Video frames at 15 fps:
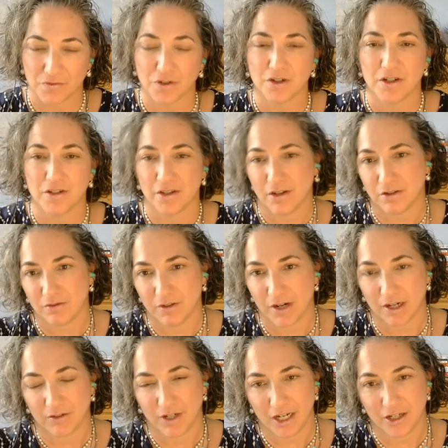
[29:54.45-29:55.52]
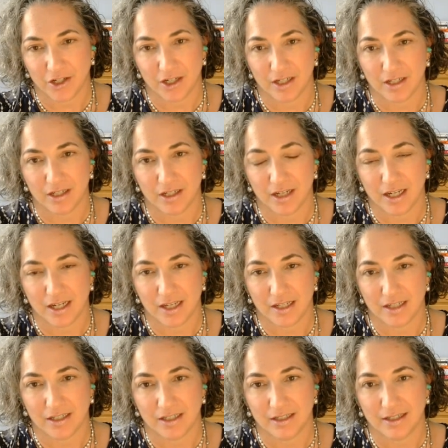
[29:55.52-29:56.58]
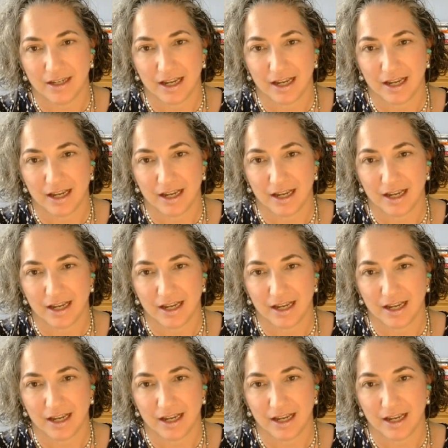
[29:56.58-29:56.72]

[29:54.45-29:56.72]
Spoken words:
for his own recreation and